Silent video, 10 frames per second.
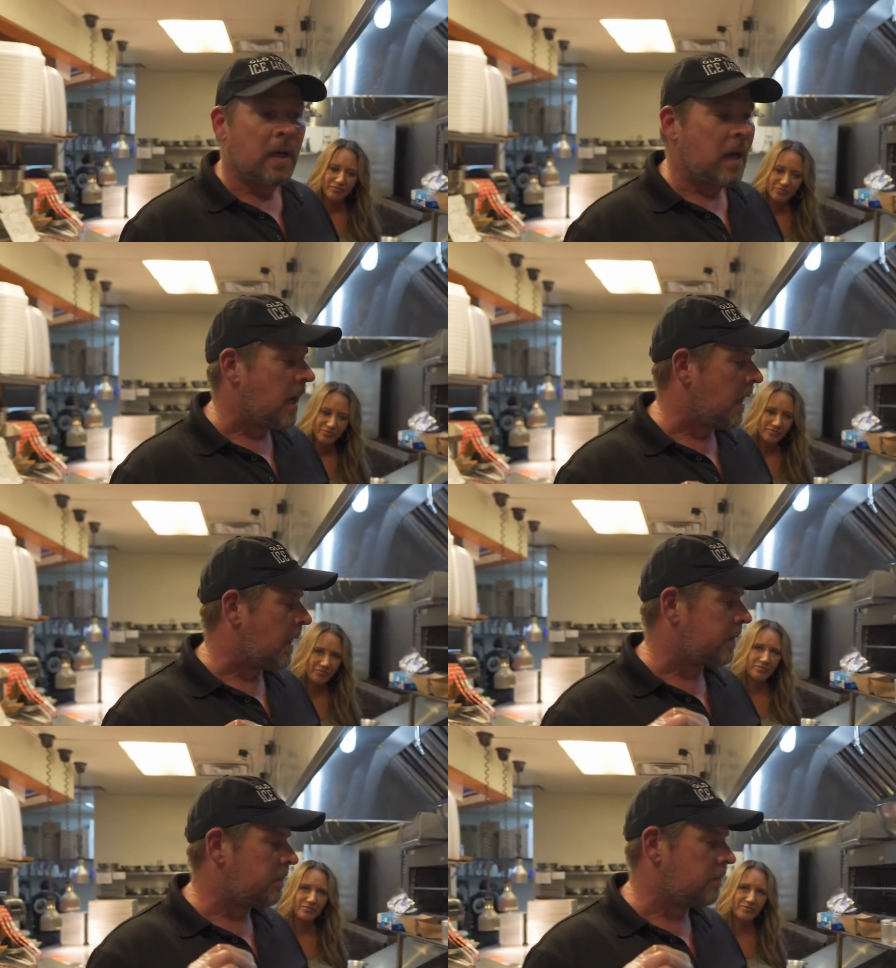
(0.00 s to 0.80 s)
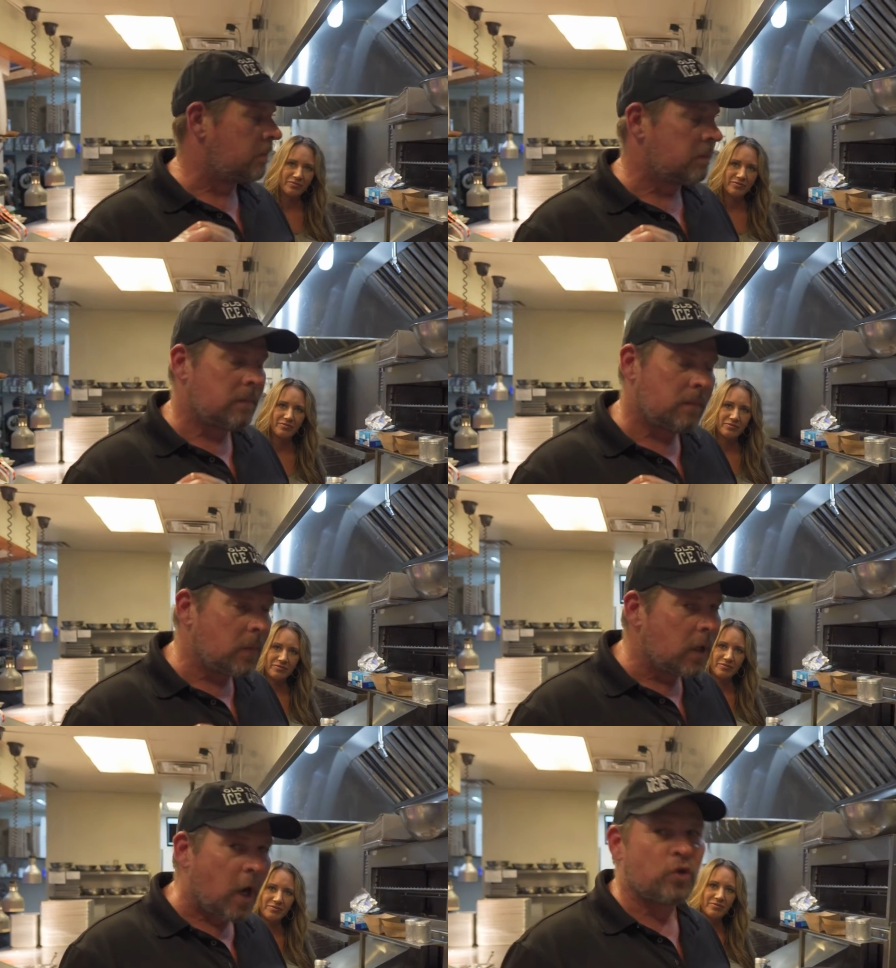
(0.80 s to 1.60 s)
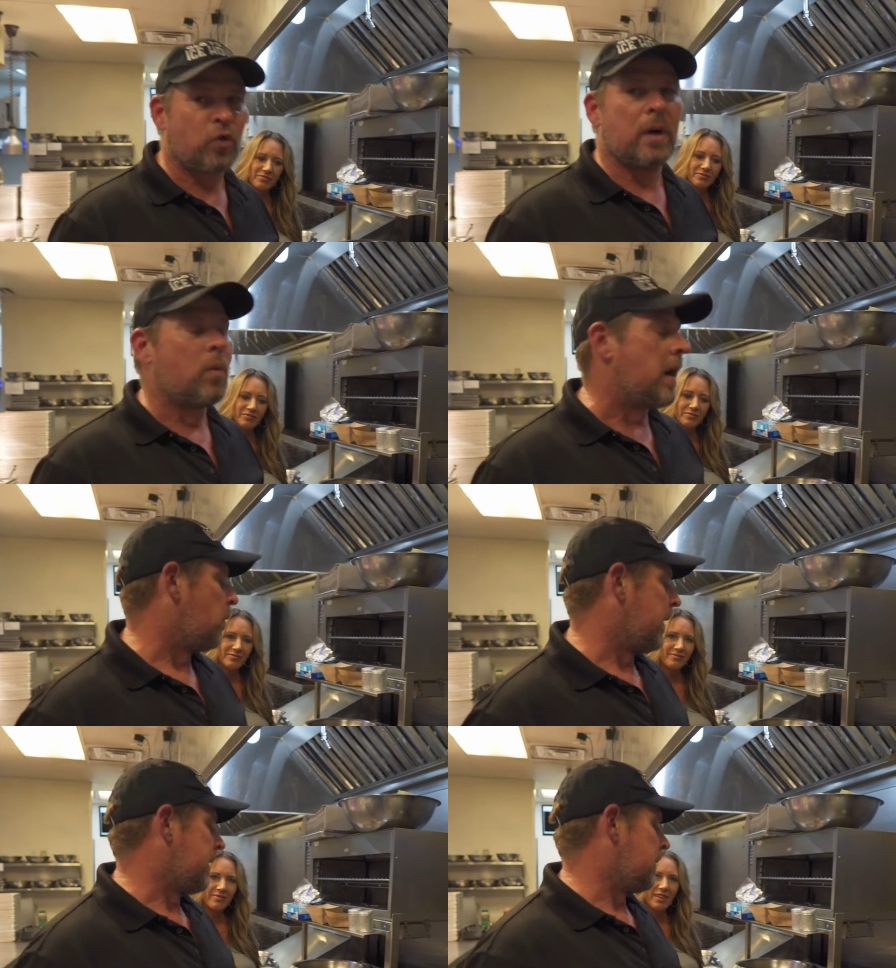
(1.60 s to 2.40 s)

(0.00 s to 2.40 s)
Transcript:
Speaker 1: Uh, goes real well with